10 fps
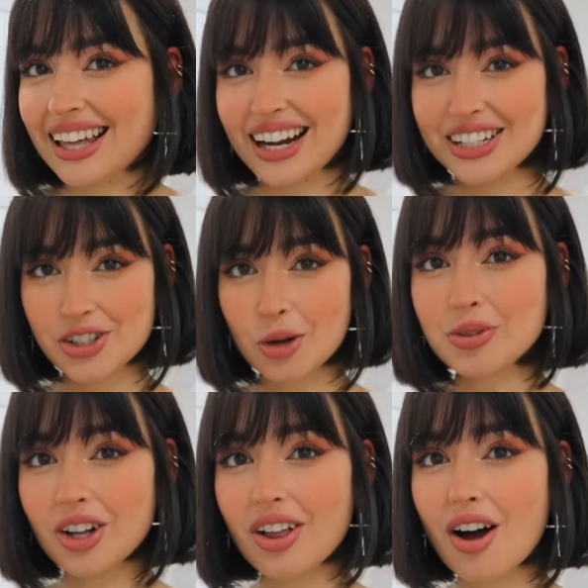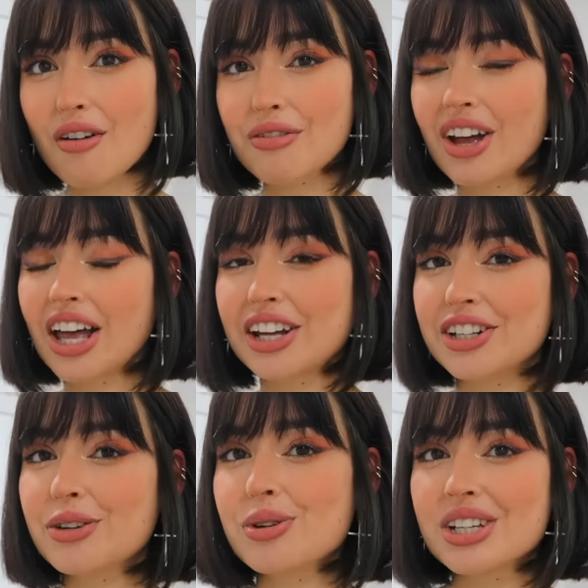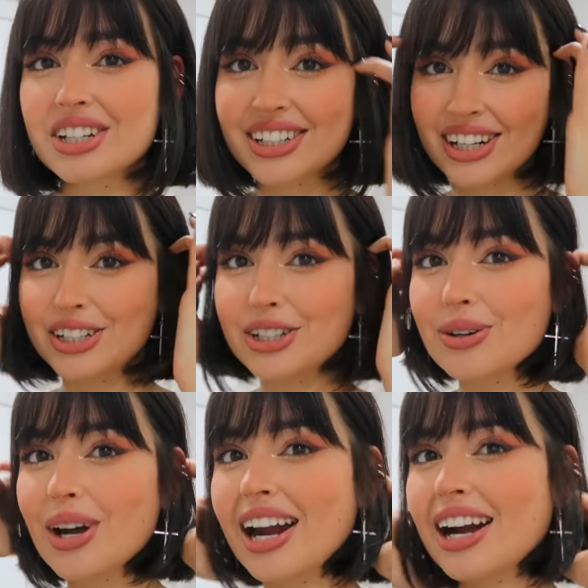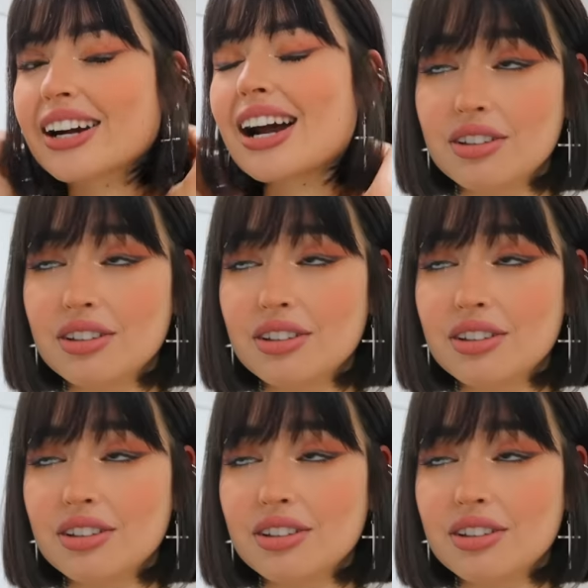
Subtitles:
that I chopped all off. A new year, a new hair.